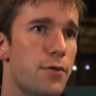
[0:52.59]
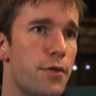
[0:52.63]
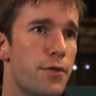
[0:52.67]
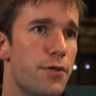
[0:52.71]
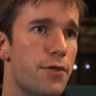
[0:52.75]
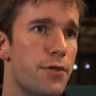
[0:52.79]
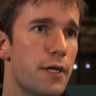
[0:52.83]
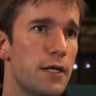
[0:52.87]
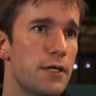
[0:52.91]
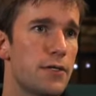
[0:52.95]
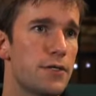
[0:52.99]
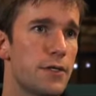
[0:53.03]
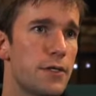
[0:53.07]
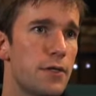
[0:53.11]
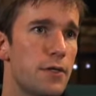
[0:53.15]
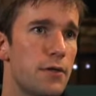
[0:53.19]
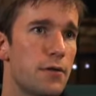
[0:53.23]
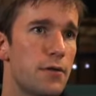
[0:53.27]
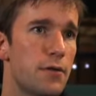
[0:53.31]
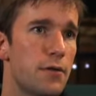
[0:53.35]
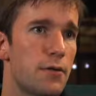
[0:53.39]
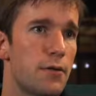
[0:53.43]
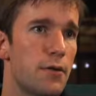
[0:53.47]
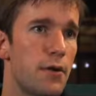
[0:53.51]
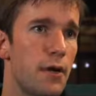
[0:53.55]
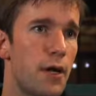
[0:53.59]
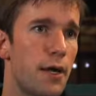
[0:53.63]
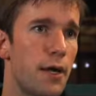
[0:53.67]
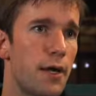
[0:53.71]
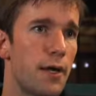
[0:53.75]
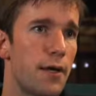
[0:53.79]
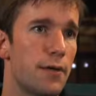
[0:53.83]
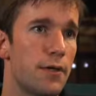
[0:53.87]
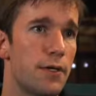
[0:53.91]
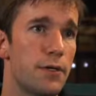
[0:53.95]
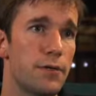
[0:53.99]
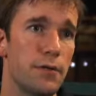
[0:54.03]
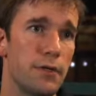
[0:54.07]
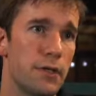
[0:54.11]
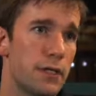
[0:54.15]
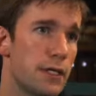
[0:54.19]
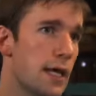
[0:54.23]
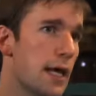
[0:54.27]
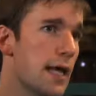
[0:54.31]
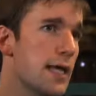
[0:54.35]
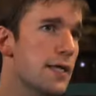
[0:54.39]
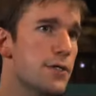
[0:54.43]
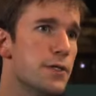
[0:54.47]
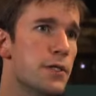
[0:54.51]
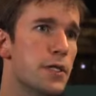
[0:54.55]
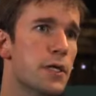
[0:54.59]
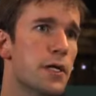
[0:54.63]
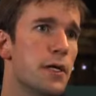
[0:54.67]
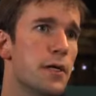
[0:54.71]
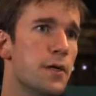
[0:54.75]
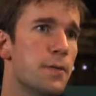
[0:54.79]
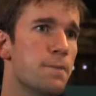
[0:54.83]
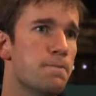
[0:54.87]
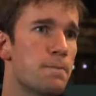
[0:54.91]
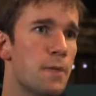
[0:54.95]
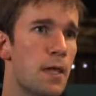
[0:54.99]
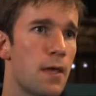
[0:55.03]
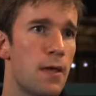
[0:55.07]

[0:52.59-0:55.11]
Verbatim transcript: the things that you're, uh, you're engaged in,